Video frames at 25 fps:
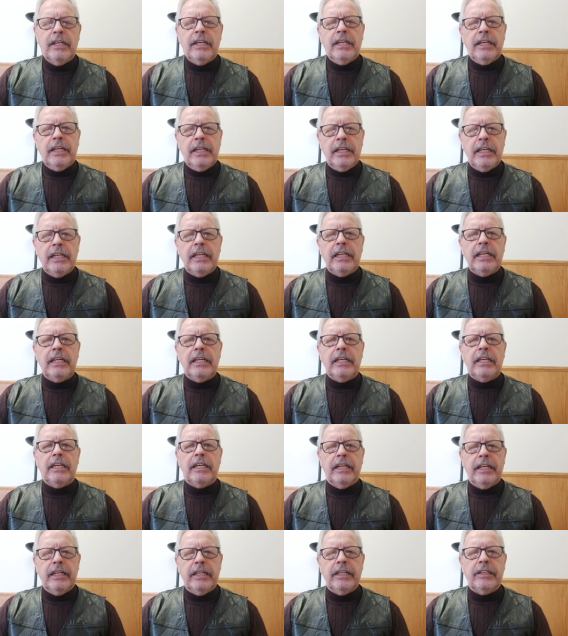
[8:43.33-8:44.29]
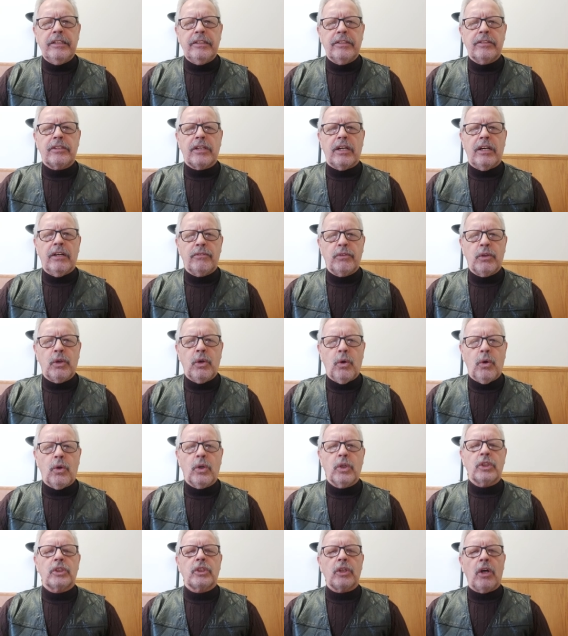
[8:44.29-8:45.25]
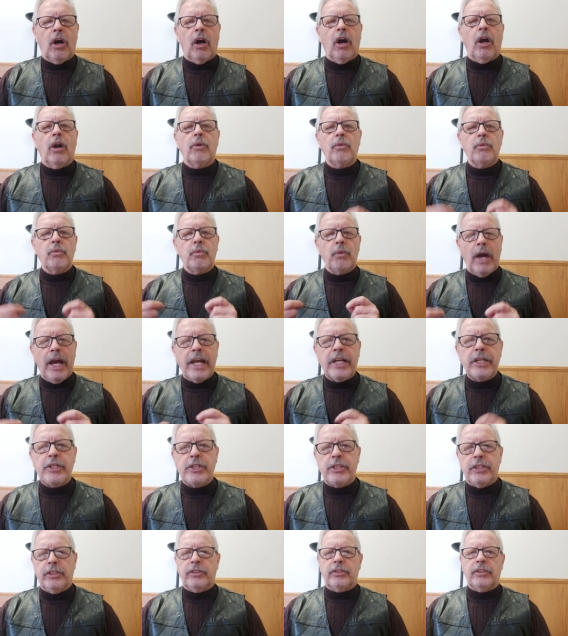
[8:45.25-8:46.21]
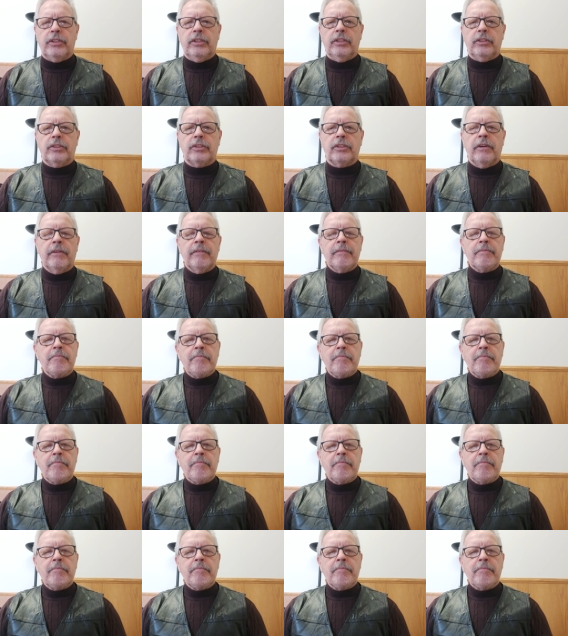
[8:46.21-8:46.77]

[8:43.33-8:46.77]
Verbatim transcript: He is, of course, our righteousness.